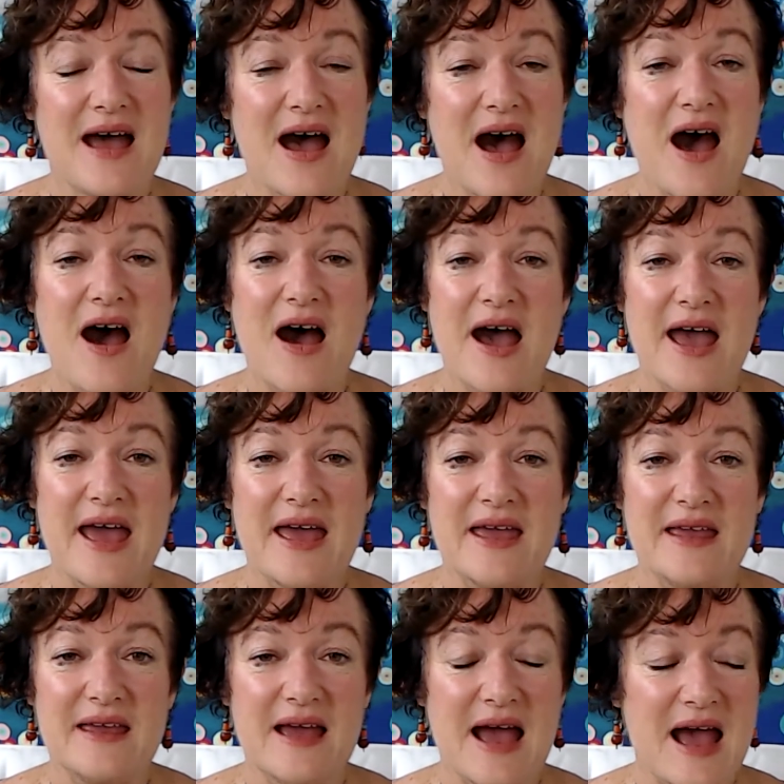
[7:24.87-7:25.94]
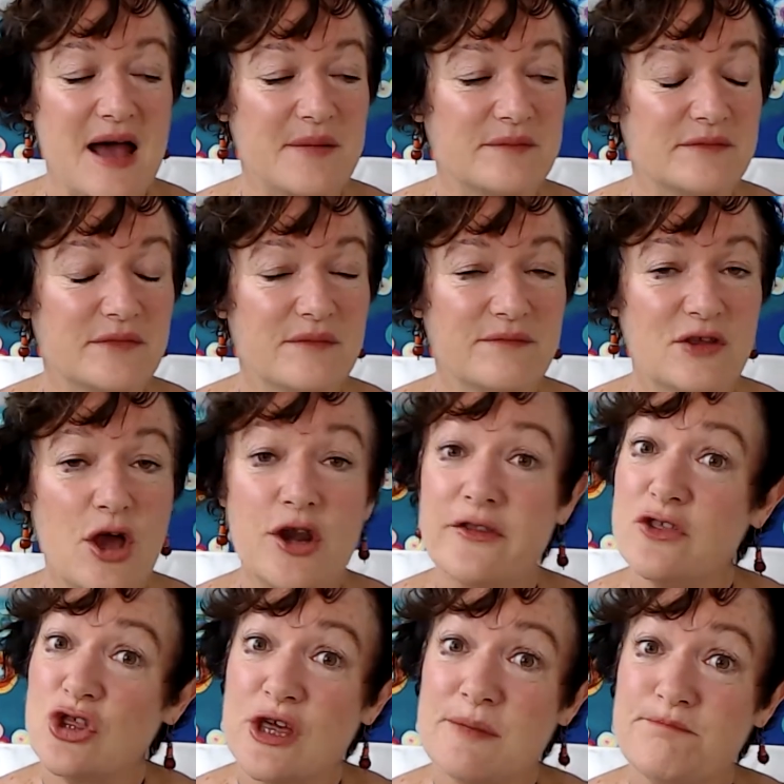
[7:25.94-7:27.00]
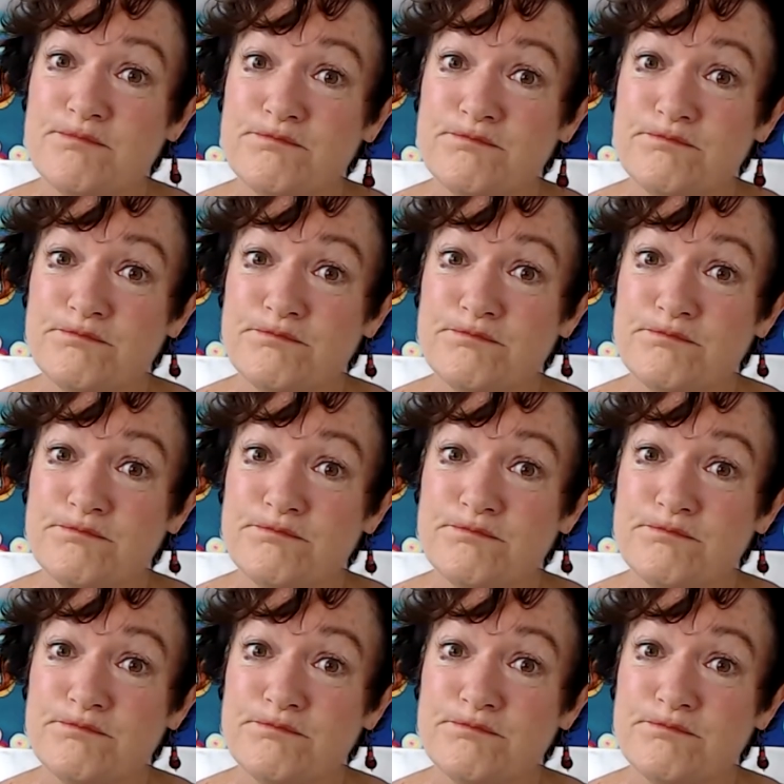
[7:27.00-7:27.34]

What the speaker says: I go to the gym,